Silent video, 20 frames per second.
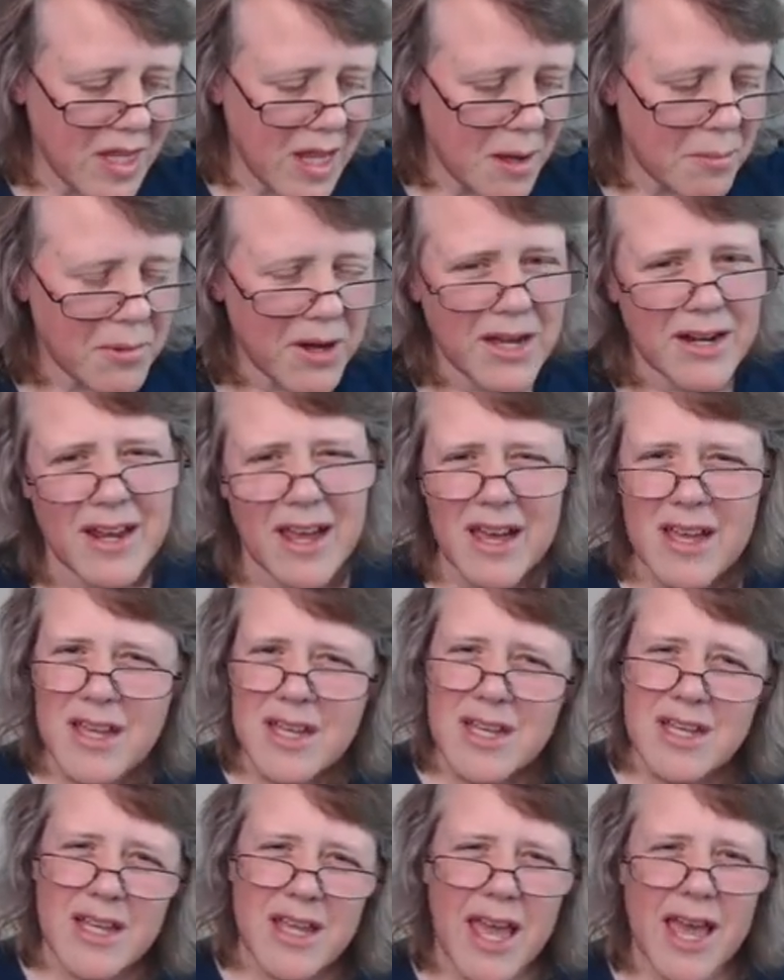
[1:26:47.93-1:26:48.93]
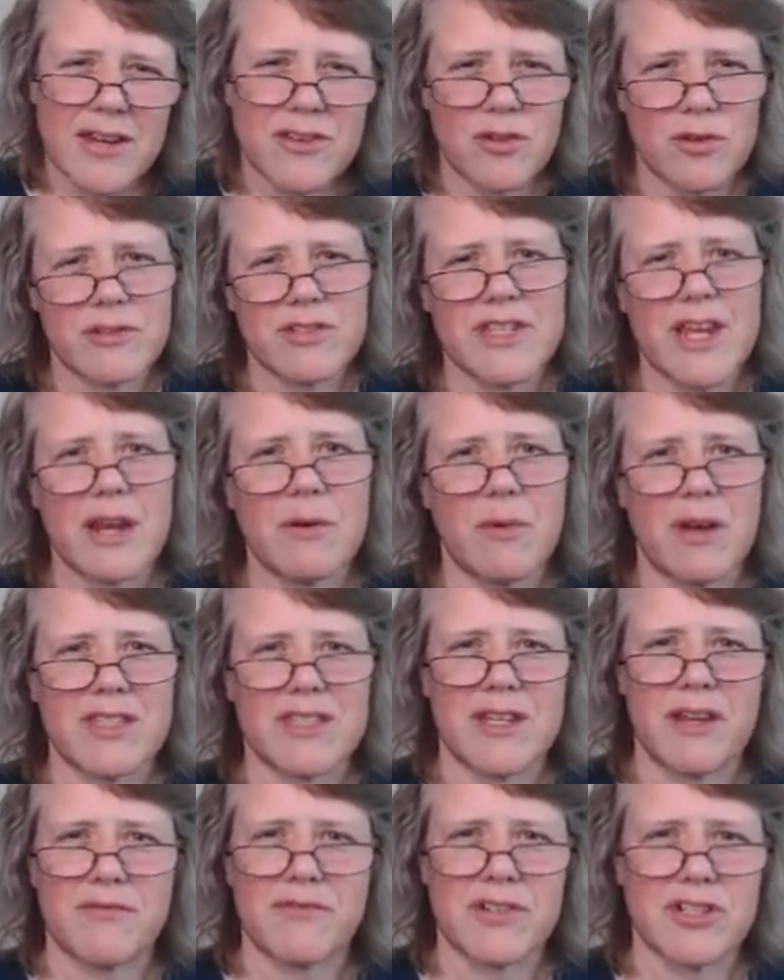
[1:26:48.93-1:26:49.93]
But uh, yeah, Tuesday and
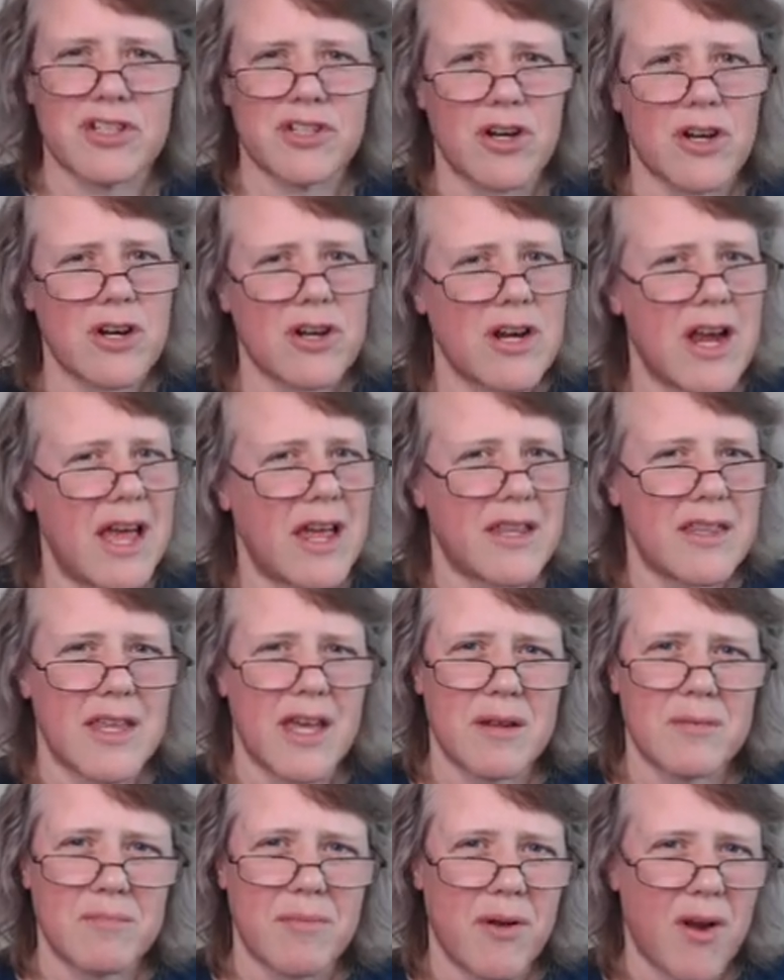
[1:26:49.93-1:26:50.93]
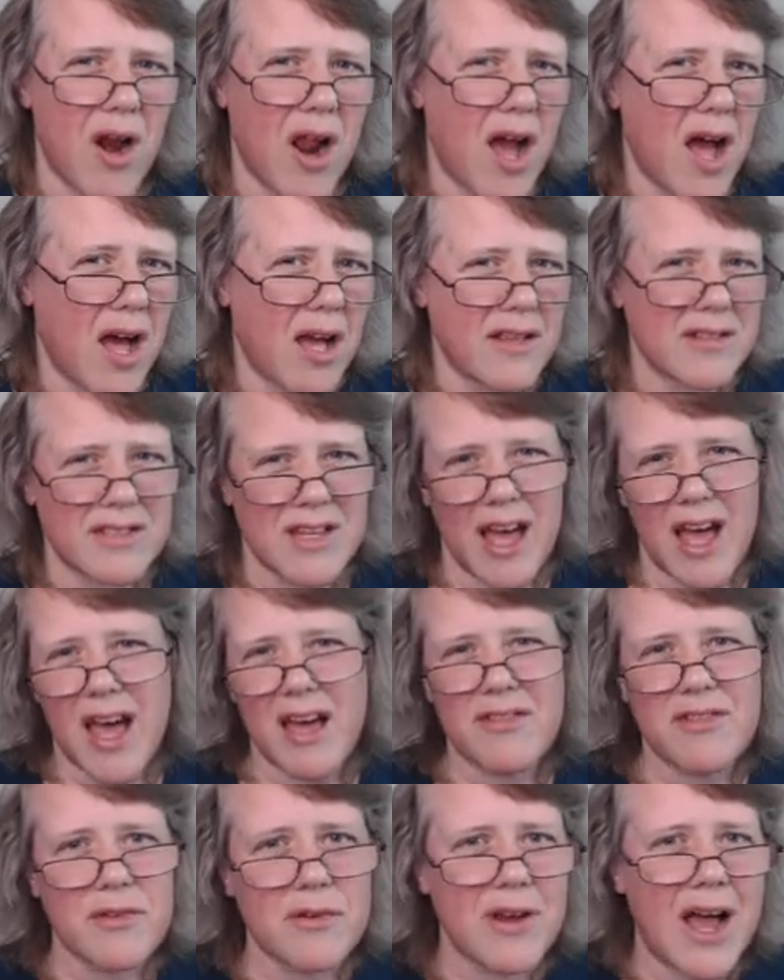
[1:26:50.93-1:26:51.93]
Wednesday for sure, and then pause
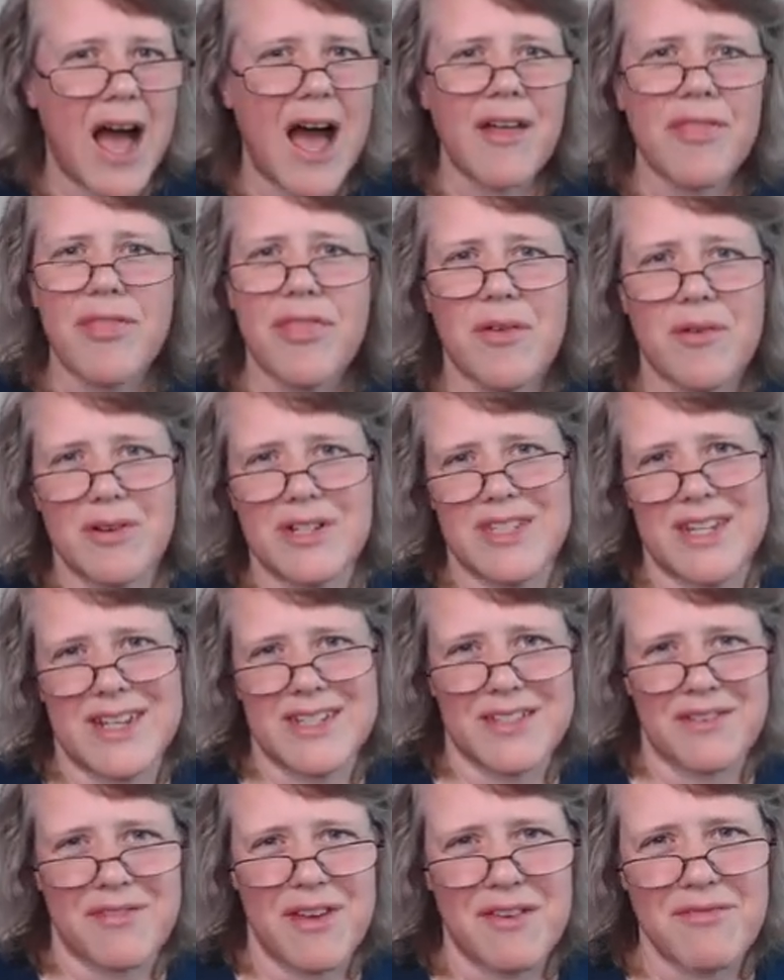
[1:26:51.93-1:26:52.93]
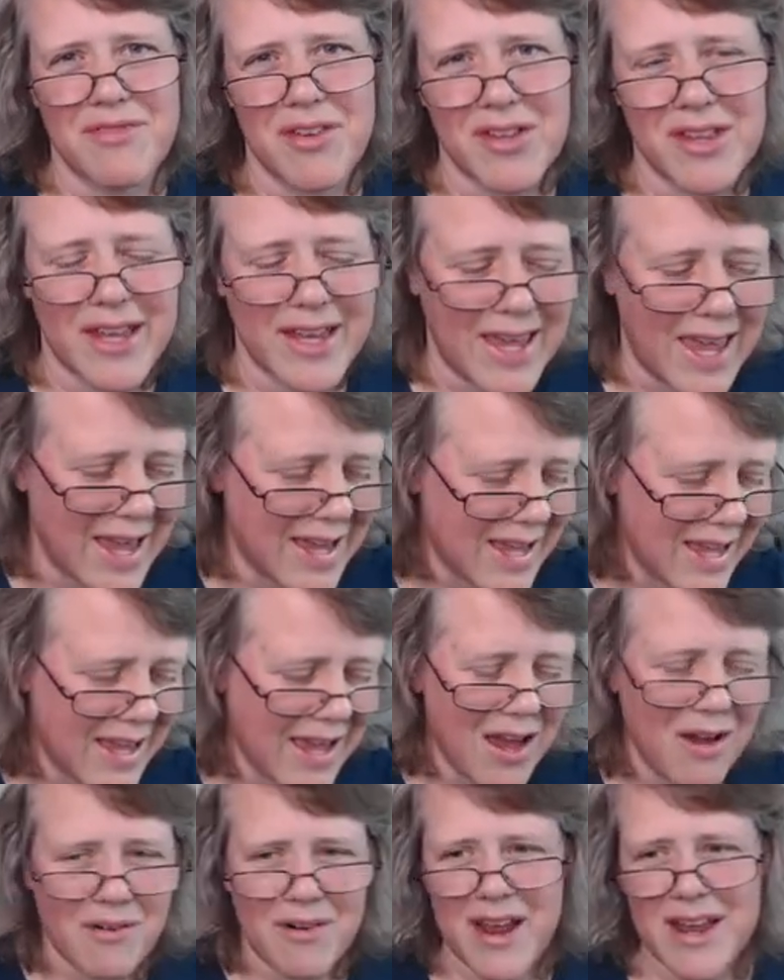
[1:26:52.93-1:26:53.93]
uh, th- on Thursdays if I feel like
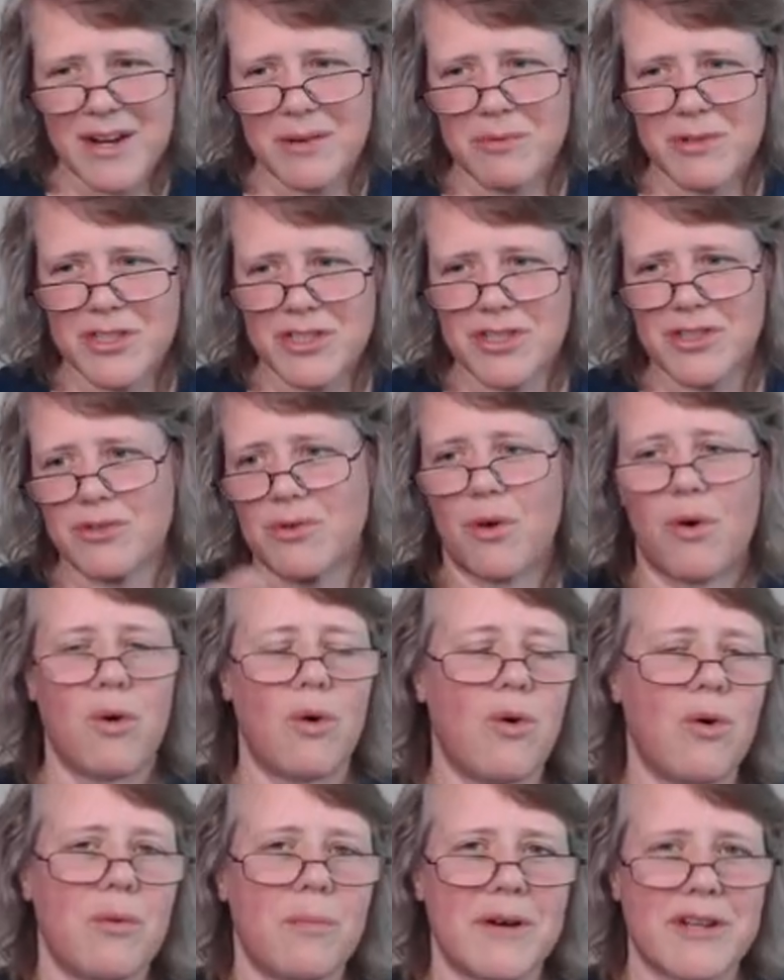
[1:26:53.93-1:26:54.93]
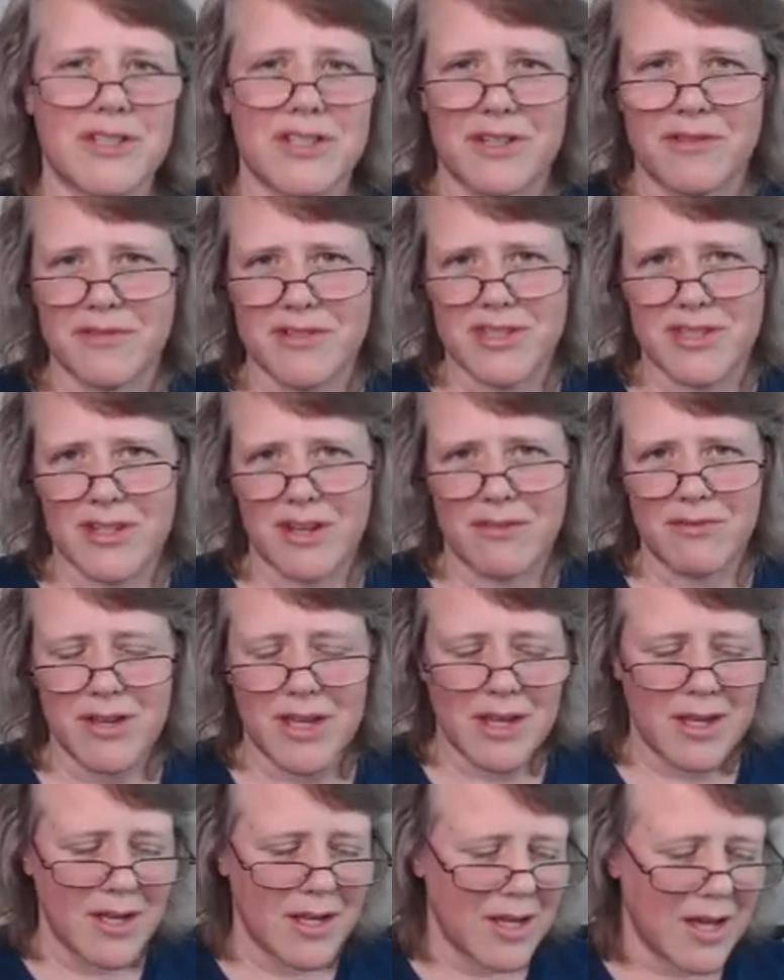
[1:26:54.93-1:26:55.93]
hanging out, right? And we'll just do a whole bunch of different stuff.
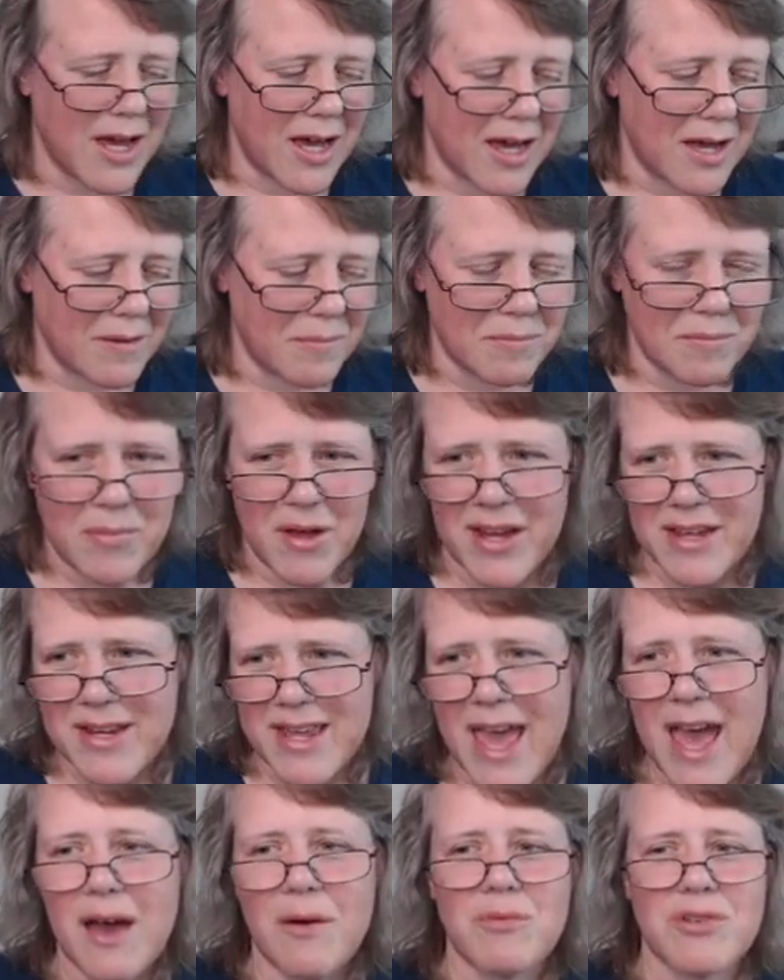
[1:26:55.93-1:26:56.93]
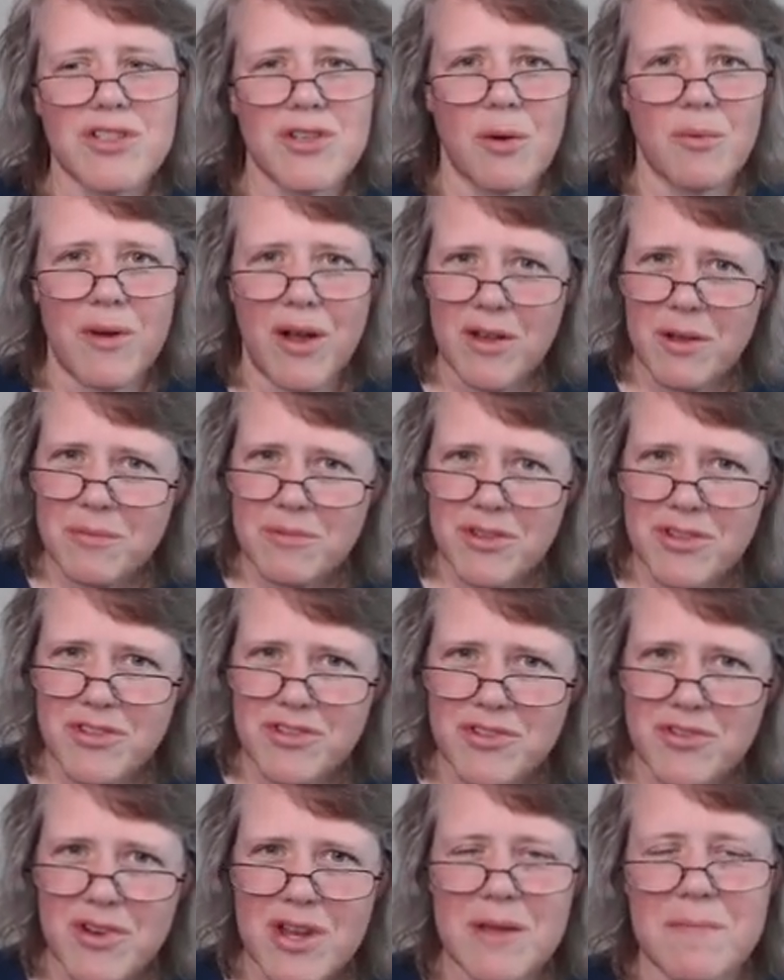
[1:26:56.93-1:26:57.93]
Um, but yeah, so welcome to the
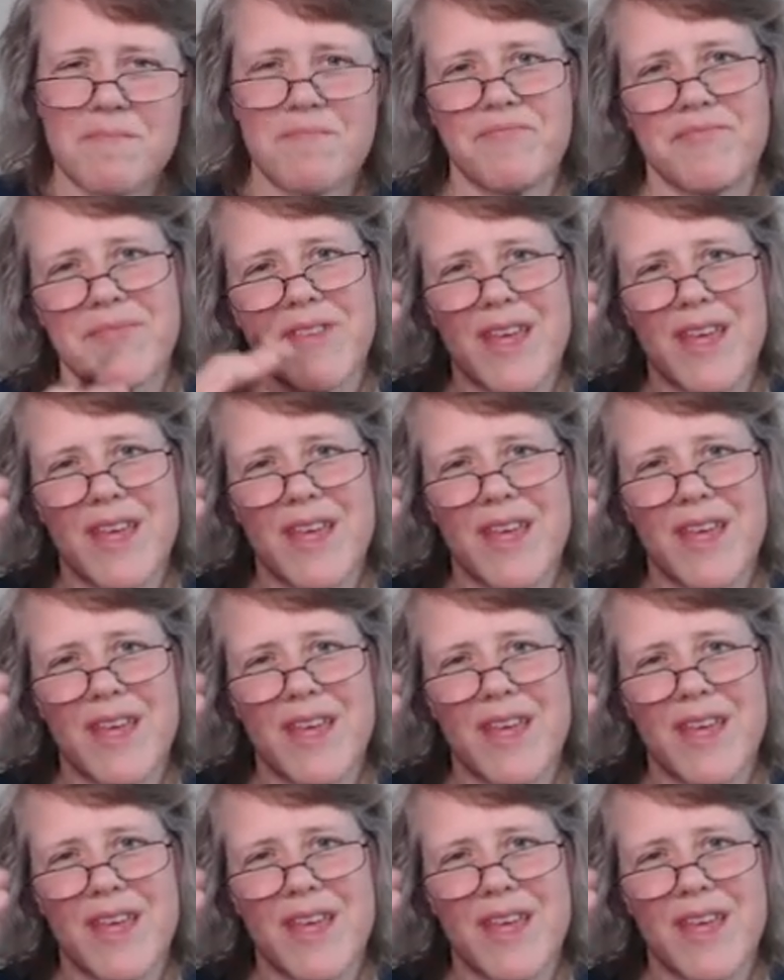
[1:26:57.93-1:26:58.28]
stream.